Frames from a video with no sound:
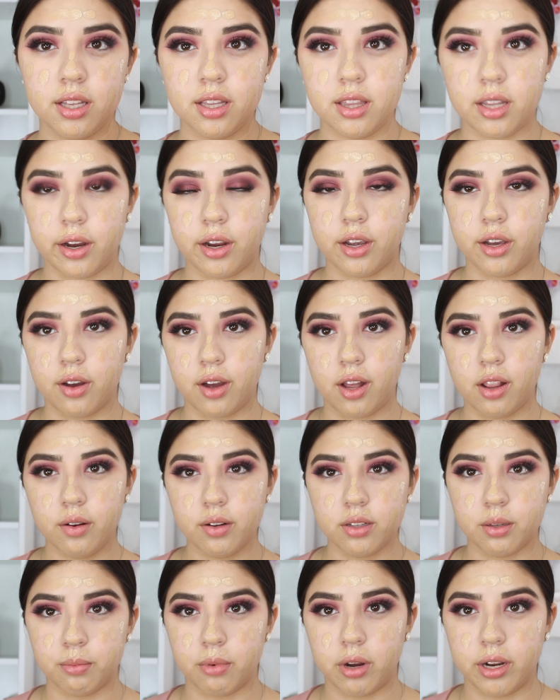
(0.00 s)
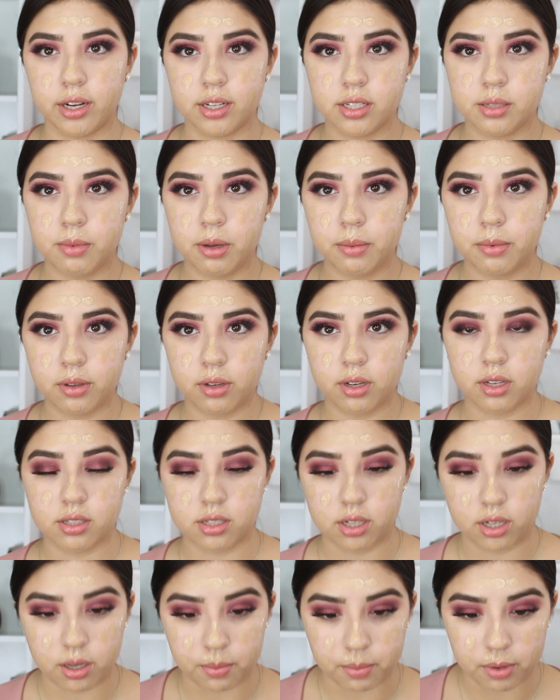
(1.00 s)
There you go. I lowered the brightness. Maybe you can
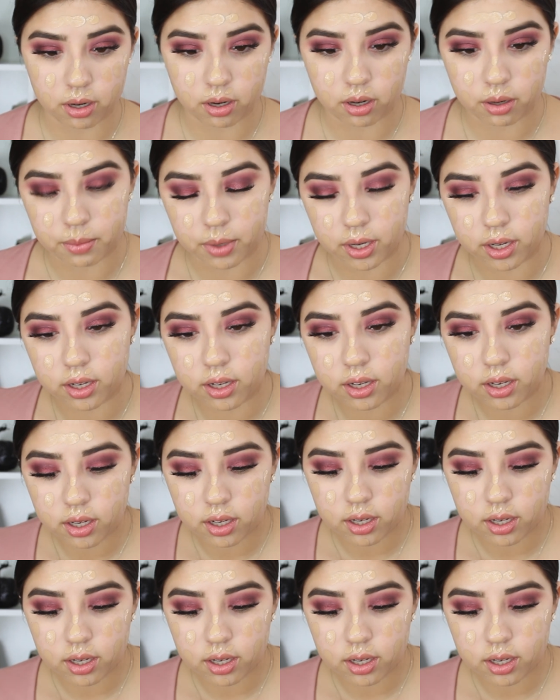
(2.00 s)
see it better, but